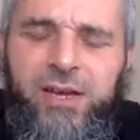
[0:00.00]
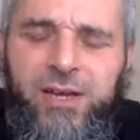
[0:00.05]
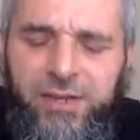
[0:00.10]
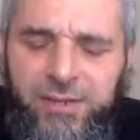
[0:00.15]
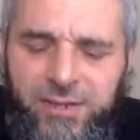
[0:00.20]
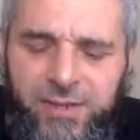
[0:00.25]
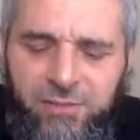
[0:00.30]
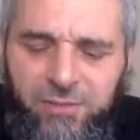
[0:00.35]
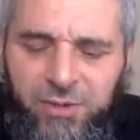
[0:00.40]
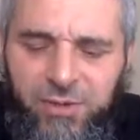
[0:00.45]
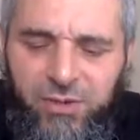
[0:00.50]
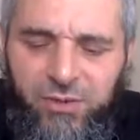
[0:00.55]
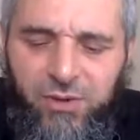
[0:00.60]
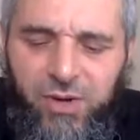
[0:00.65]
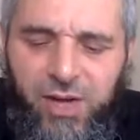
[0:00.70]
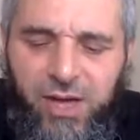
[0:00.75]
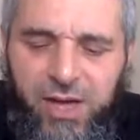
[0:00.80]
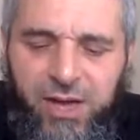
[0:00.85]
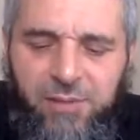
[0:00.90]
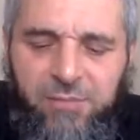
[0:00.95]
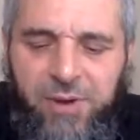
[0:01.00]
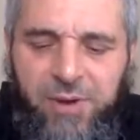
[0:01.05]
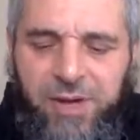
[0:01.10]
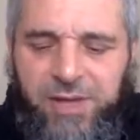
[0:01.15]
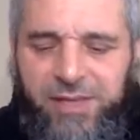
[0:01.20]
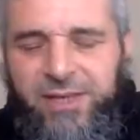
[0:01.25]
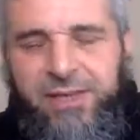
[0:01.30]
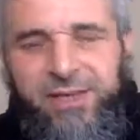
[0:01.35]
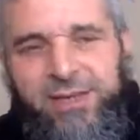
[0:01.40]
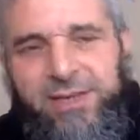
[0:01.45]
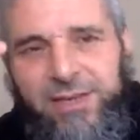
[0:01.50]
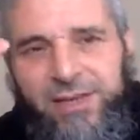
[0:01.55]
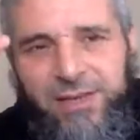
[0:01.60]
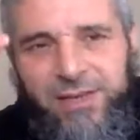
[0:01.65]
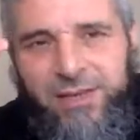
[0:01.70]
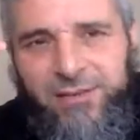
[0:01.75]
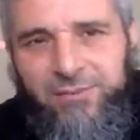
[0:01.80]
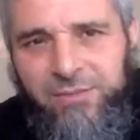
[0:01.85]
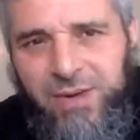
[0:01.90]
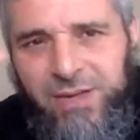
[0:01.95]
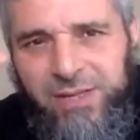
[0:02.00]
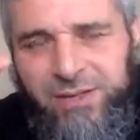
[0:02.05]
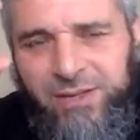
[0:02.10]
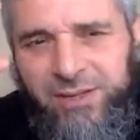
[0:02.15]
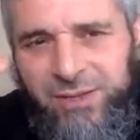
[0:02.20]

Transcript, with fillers: It's number two. But but